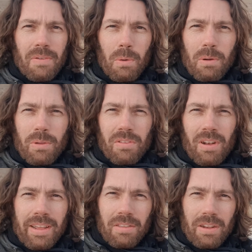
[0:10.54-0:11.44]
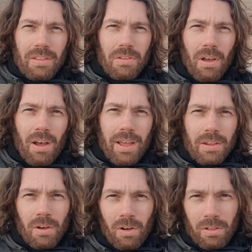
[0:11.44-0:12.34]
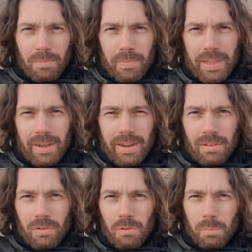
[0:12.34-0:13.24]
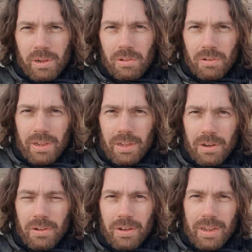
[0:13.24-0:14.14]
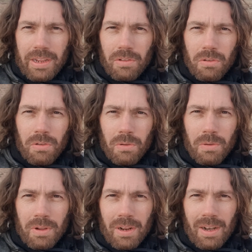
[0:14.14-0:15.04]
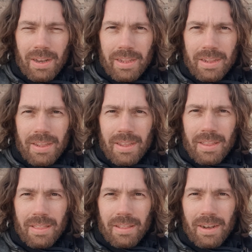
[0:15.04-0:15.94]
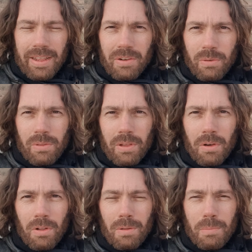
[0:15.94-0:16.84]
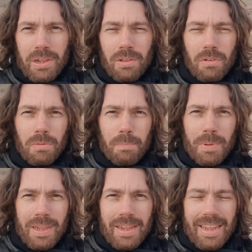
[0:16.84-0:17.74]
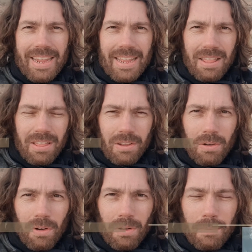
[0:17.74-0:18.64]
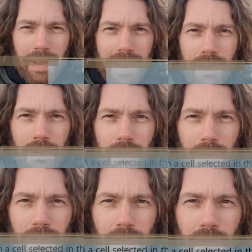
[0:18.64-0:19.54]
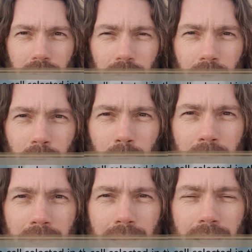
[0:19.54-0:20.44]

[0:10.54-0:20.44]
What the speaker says: If you want to select an entire column in an Excel spreadsheet, you don't need to click the letter of the column. You can just be in the column and use Control